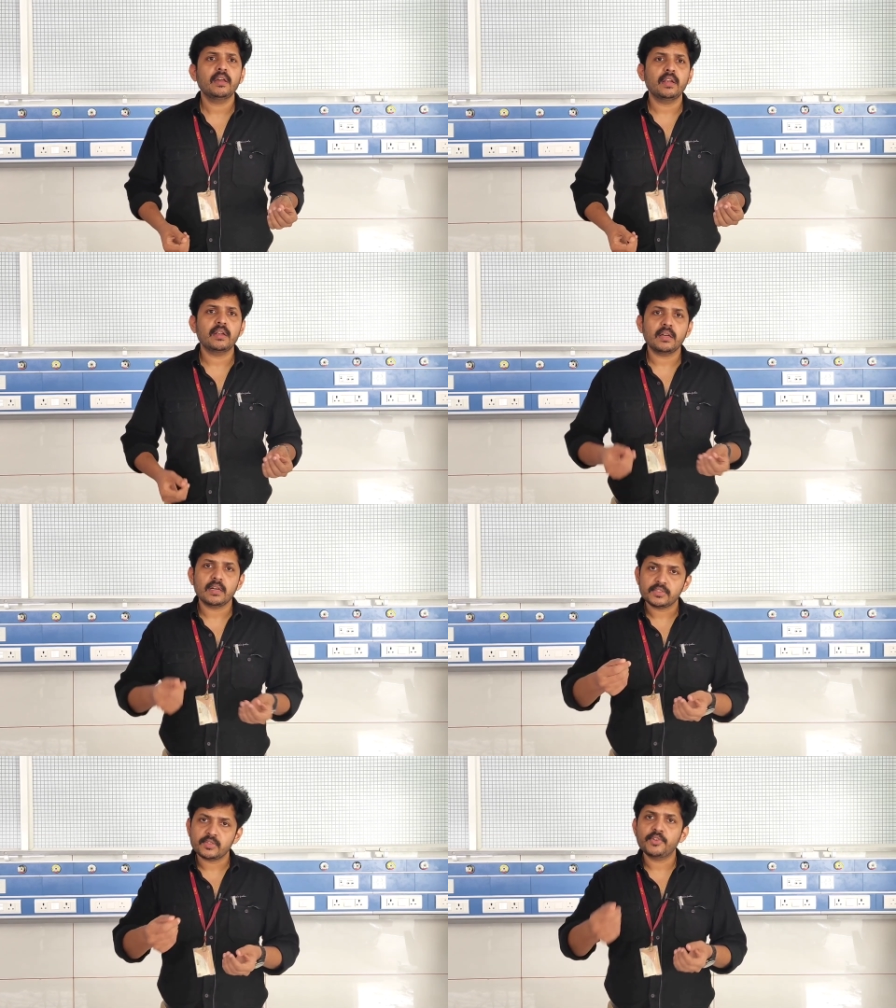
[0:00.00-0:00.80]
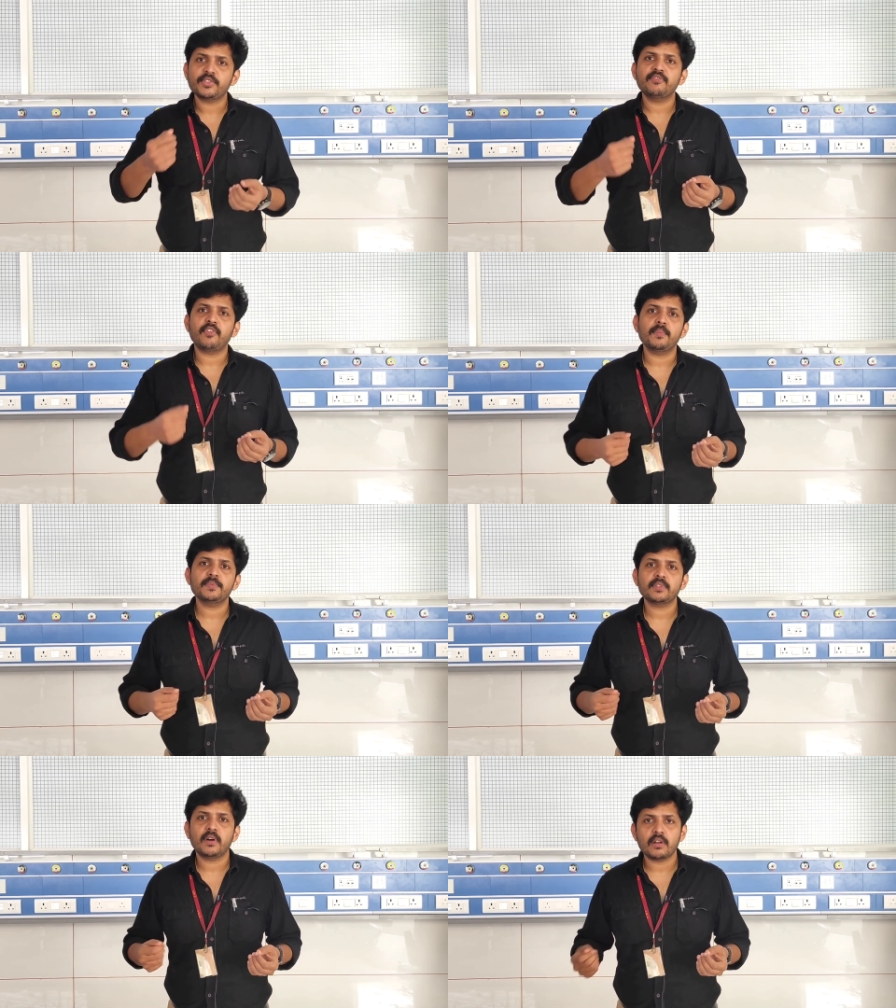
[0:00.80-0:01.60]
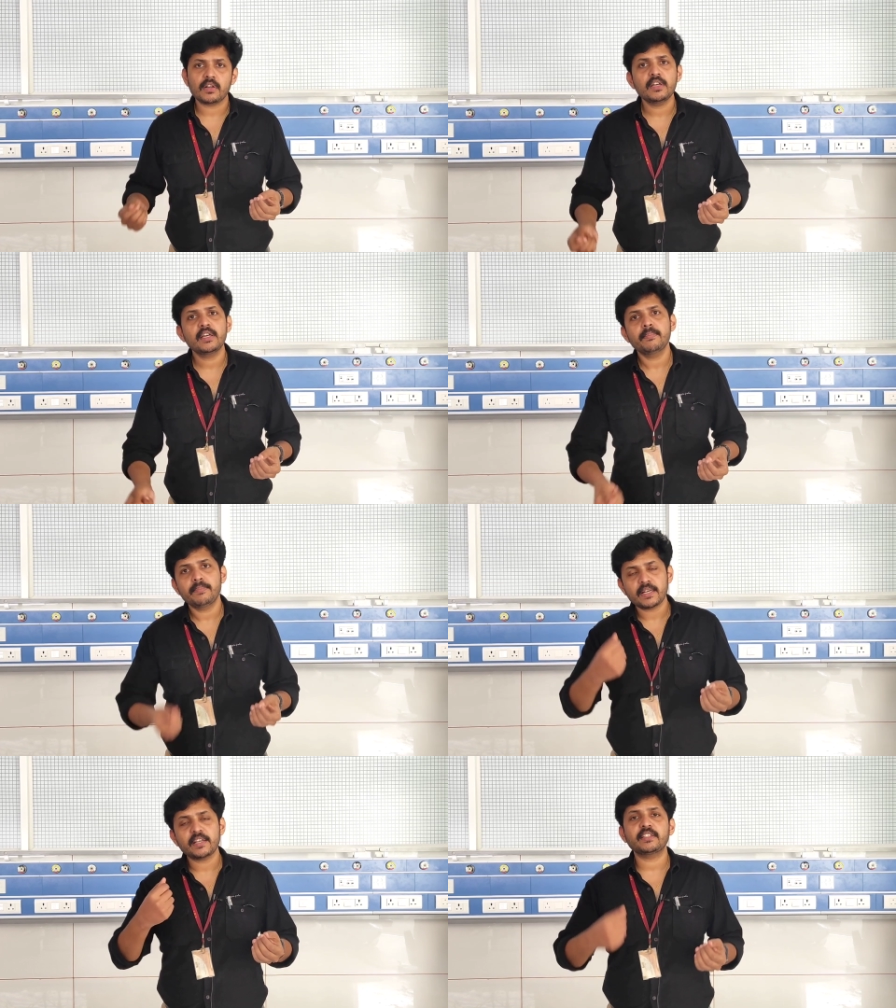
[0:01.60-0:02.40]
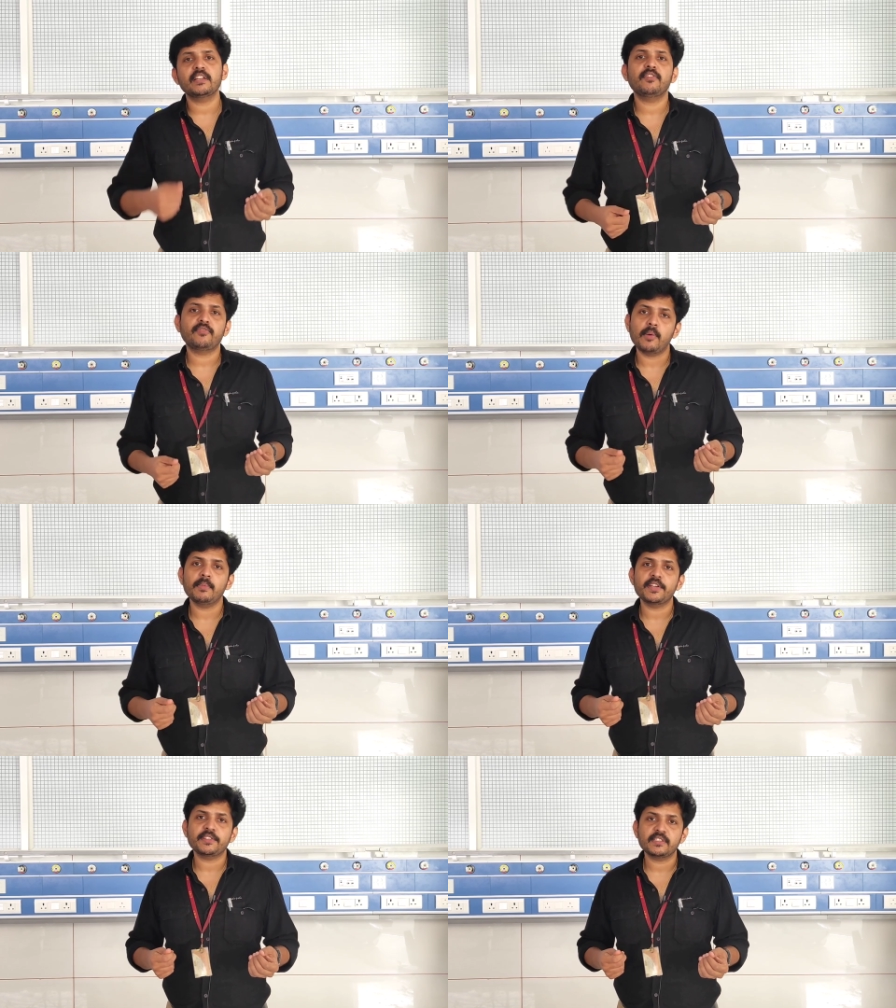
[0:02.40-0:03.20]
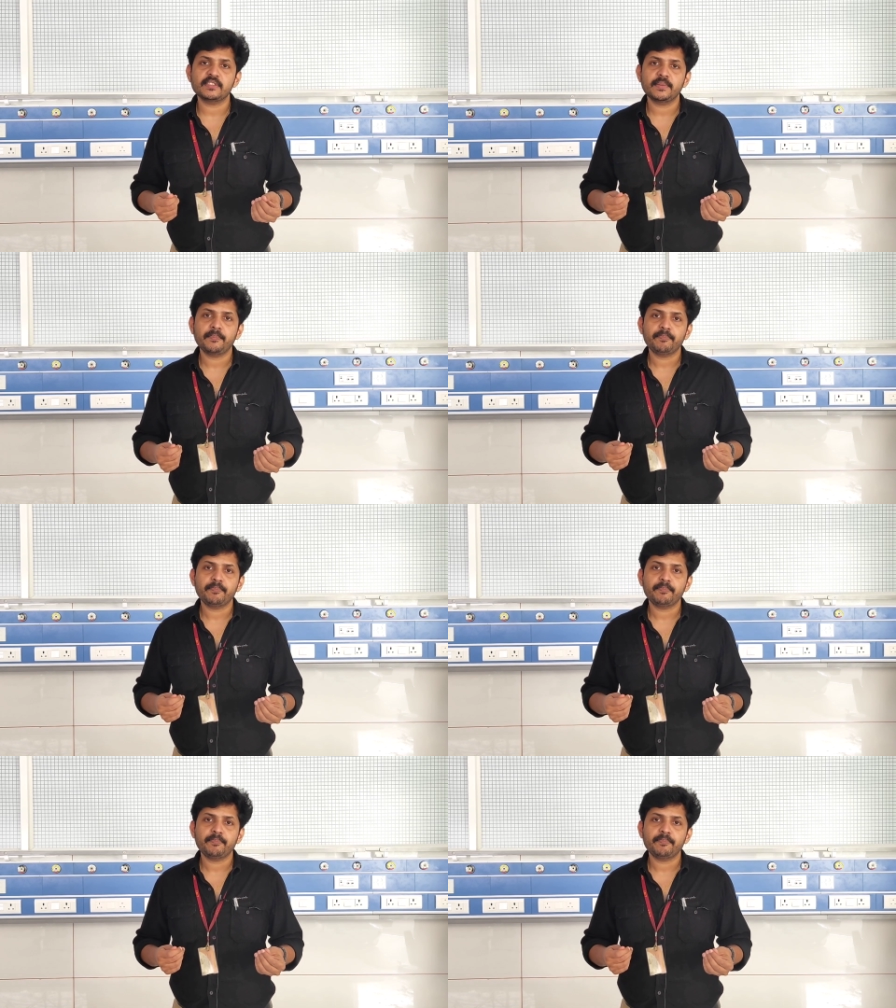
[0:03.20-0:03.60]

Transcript: in uh, solution forms or perrectal formulations.